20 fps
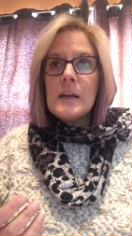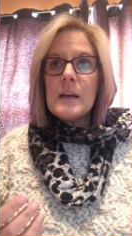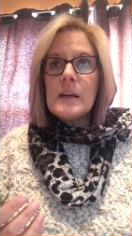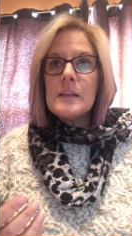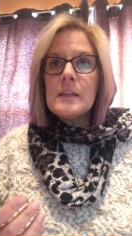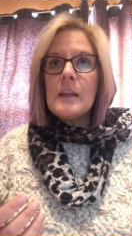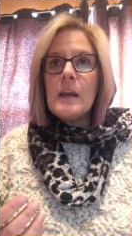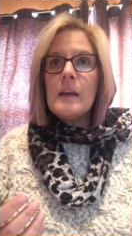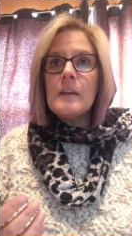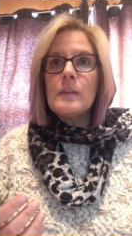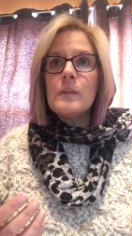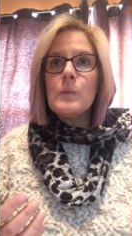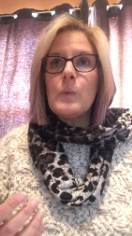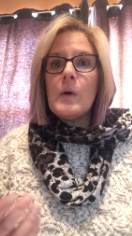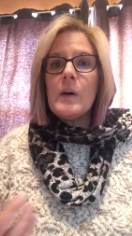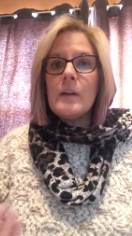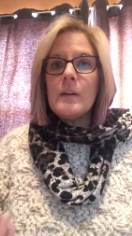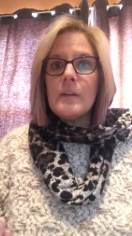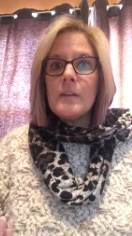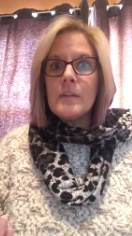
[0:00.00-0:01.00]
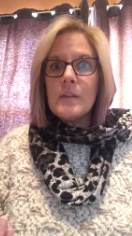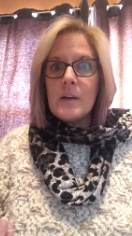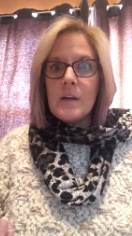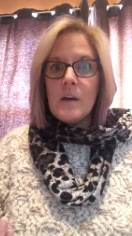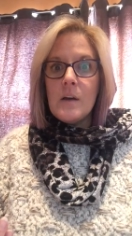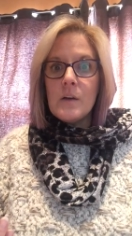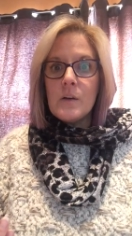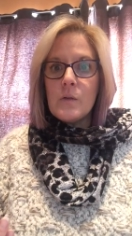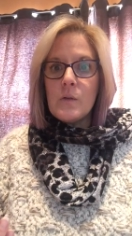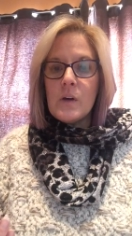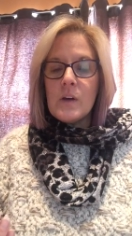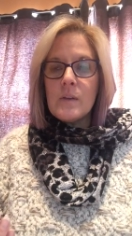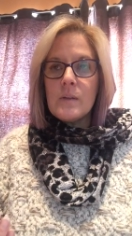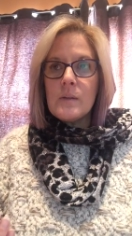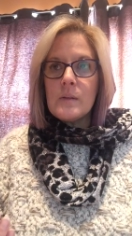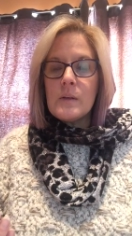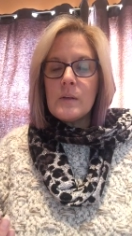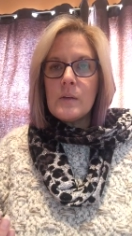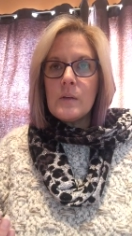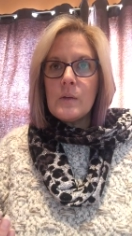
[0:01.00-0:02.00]
and that's why the
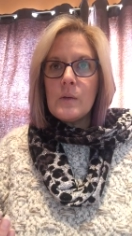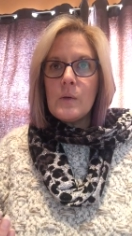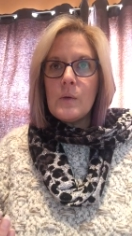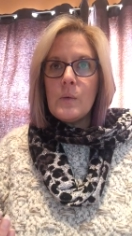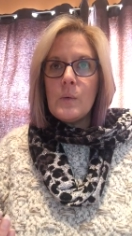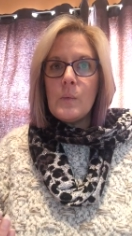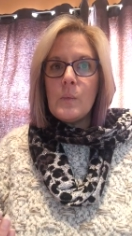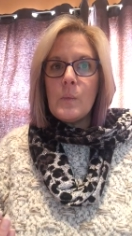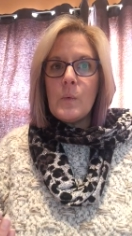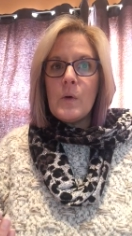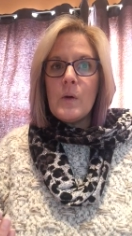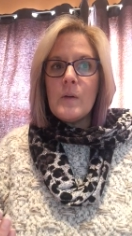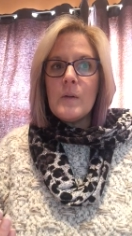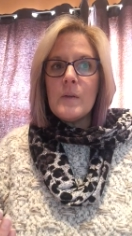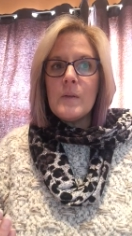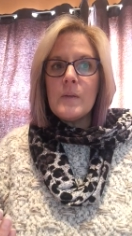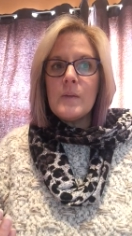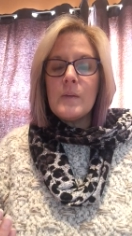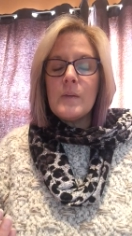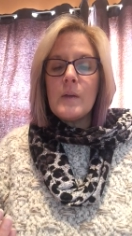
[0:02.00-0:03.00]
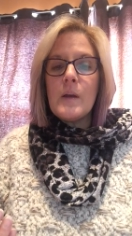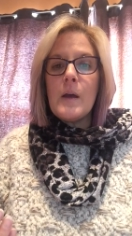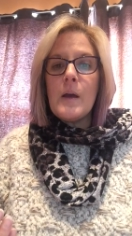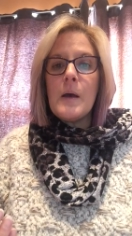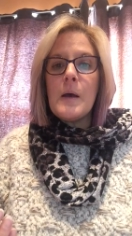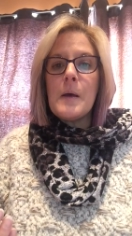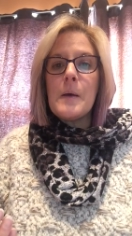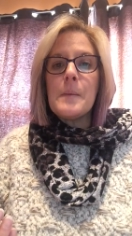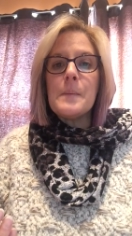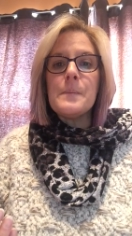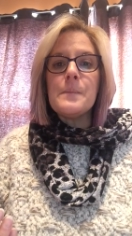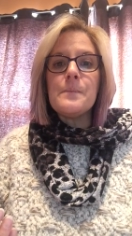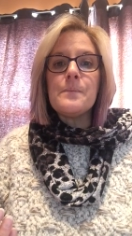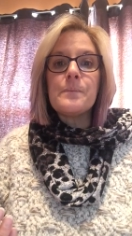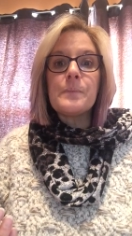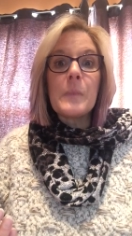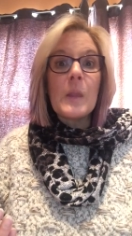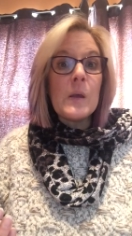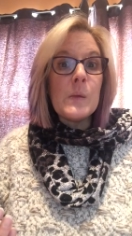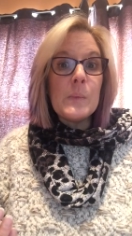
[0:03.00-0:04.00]
conquest was
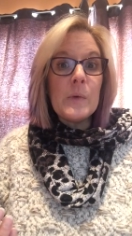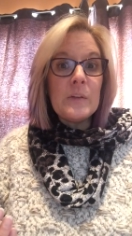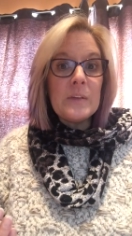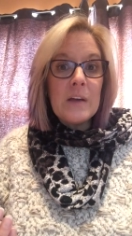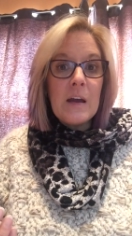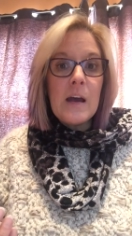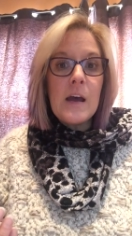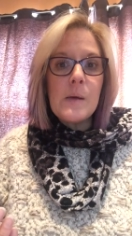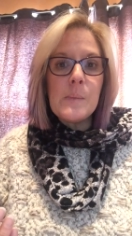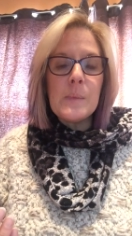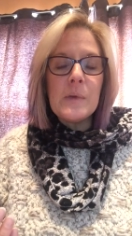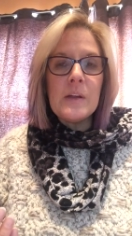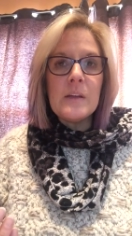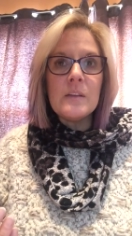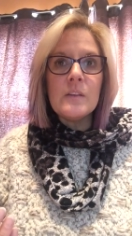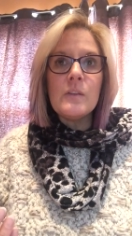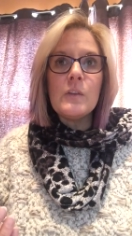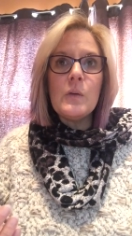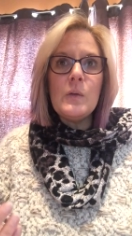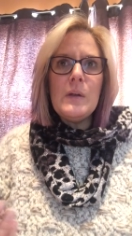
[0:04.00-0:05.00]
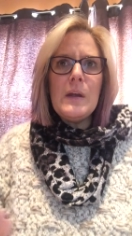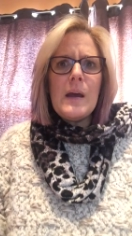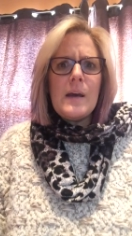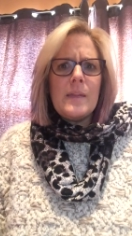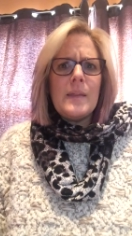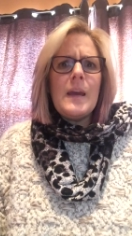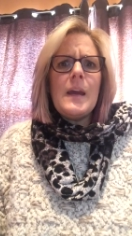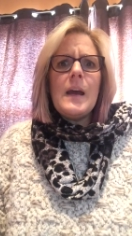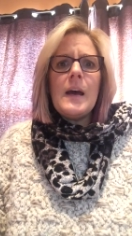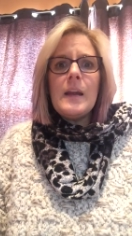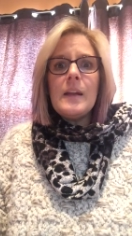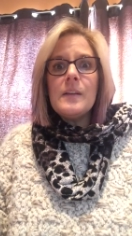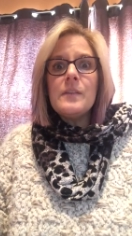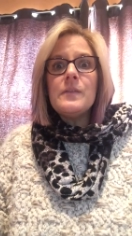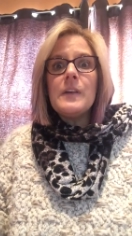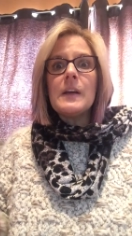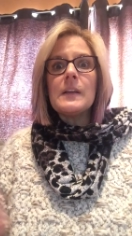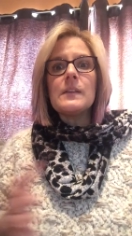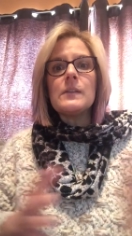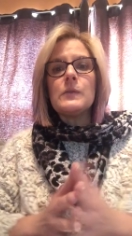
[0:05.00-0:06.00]
able to happen. So yeah, they had
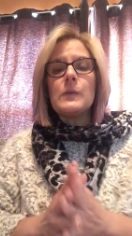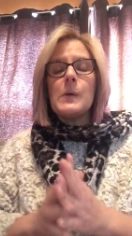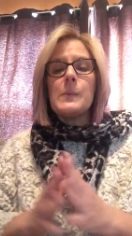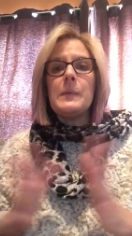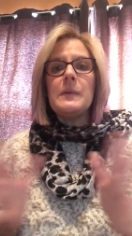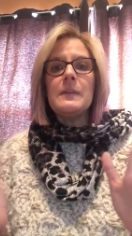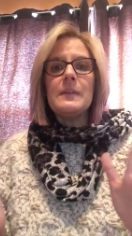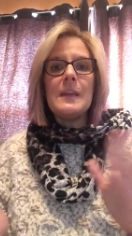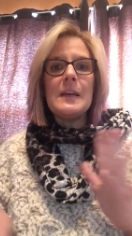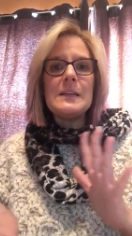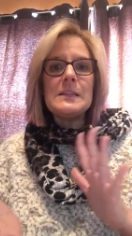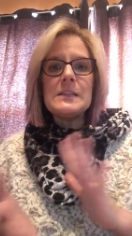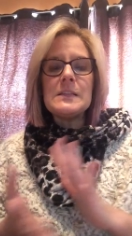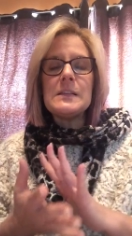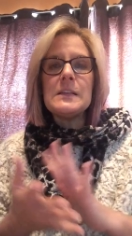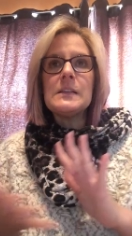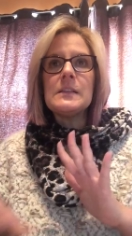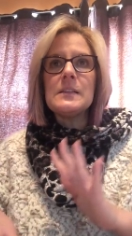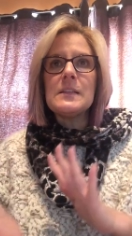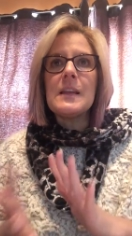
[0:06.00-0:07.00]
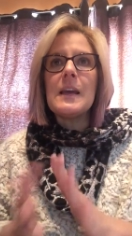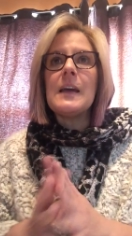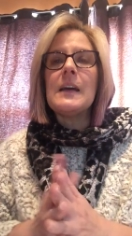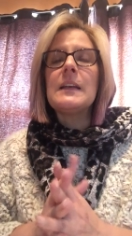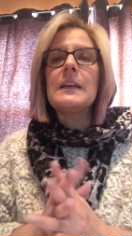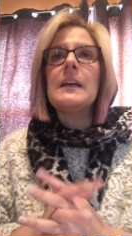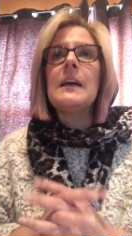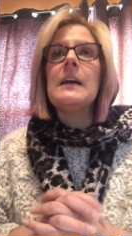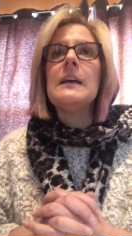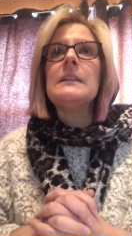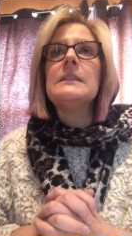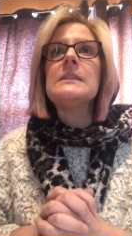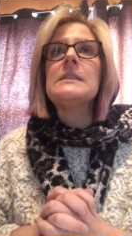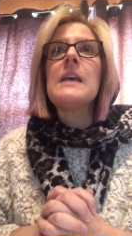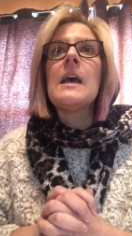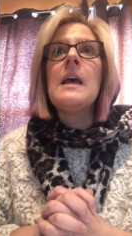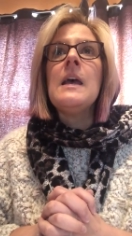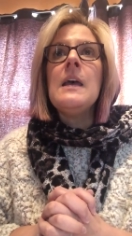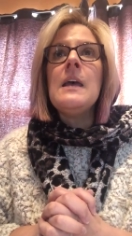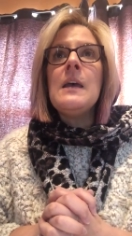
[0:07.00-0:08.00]
advanced weapons, they had steel, they had guns,
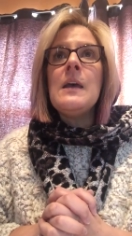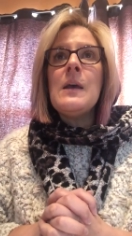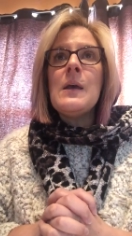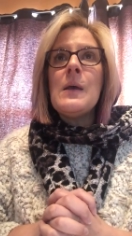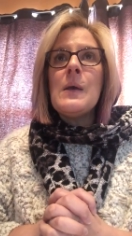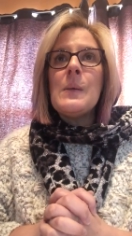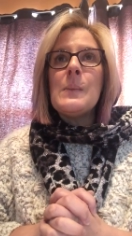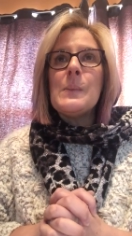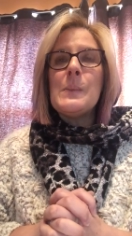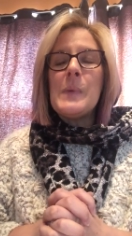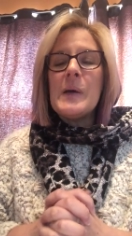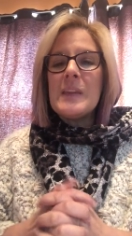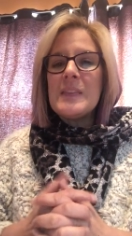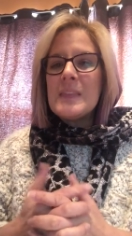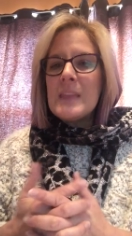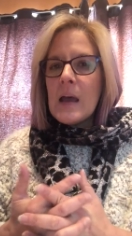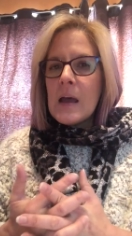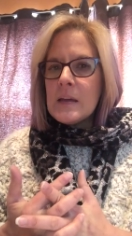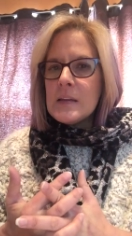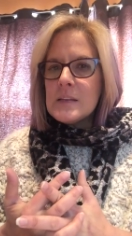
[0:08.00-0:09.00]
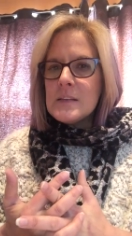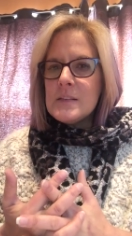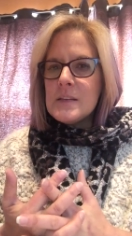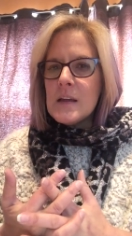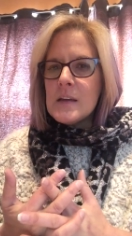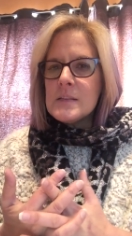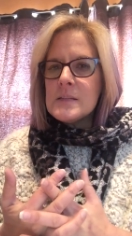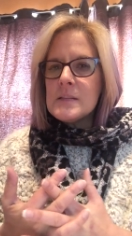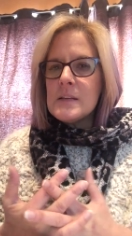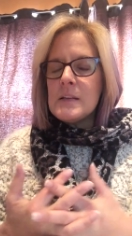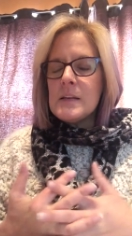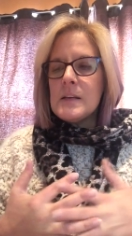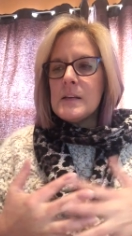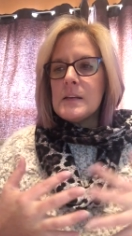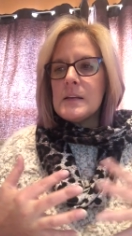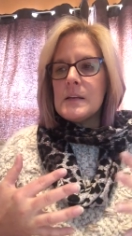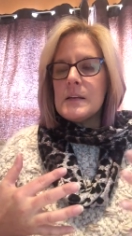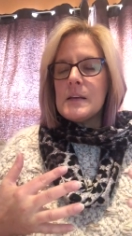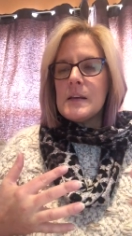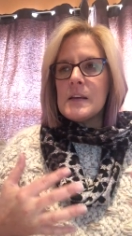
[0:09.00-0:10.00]
but that doesn't
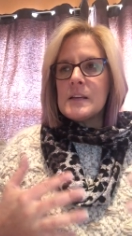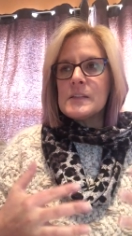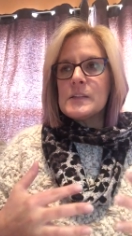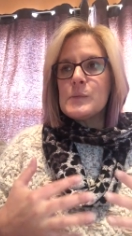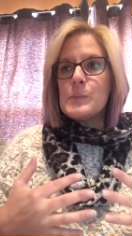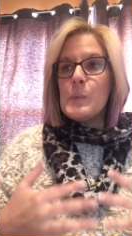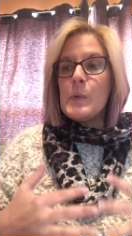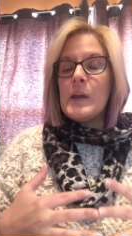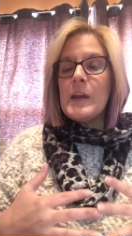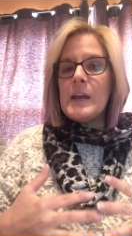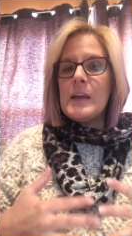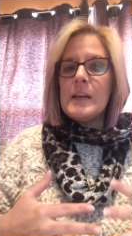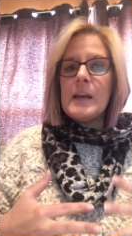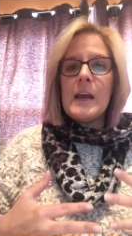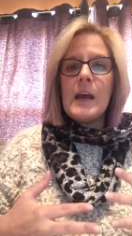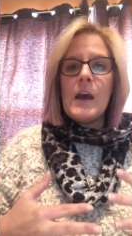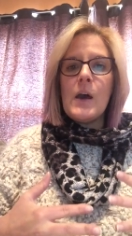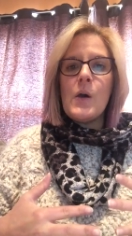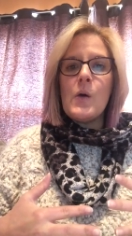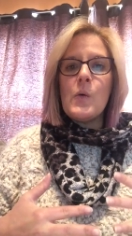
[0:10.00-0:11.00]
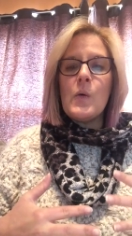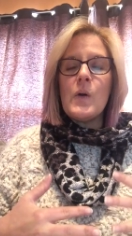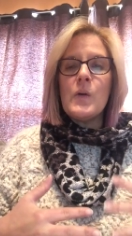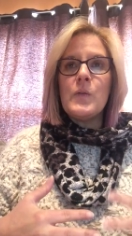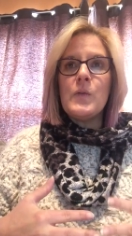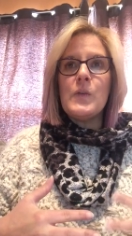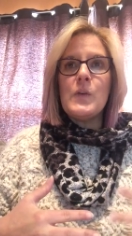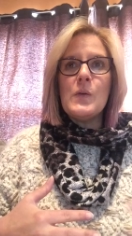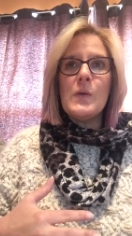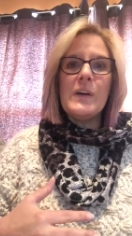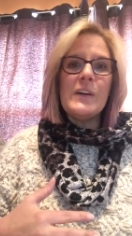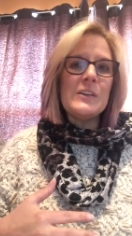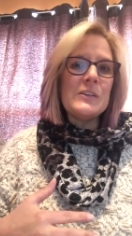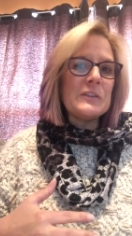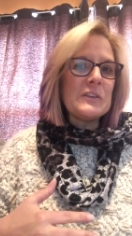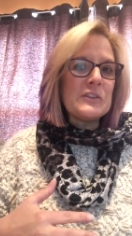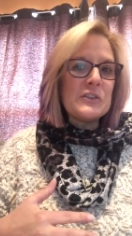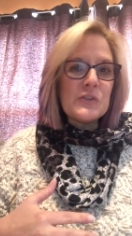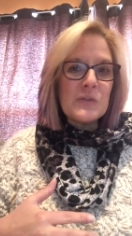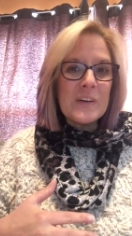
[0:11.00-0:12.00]
explain how a few
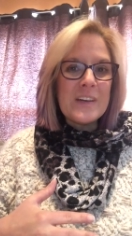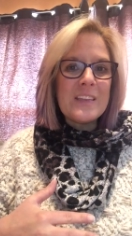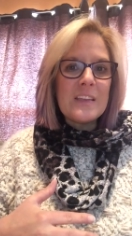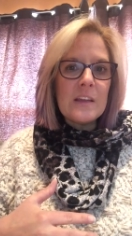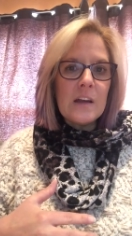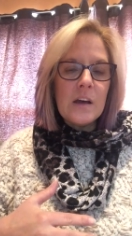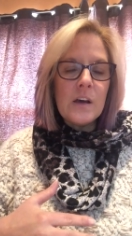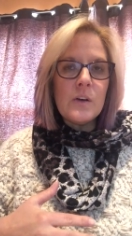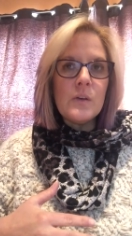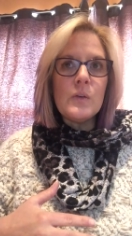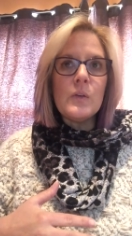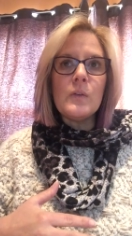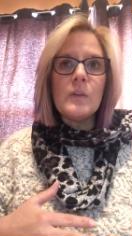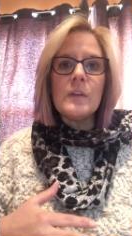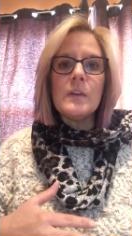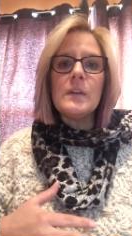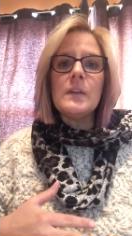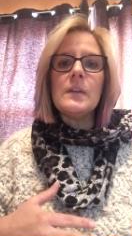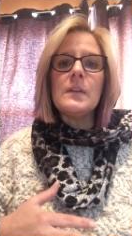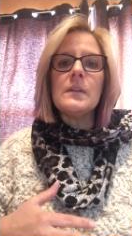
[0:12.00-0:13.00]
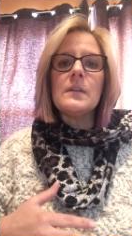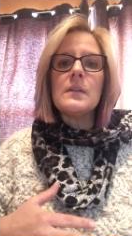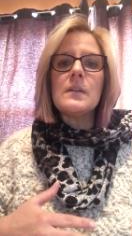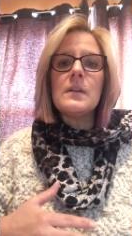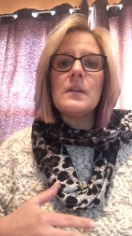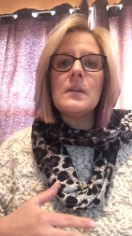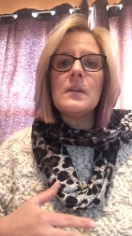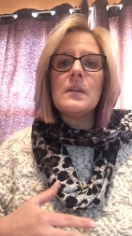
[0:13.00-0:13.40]
hundred to 1,000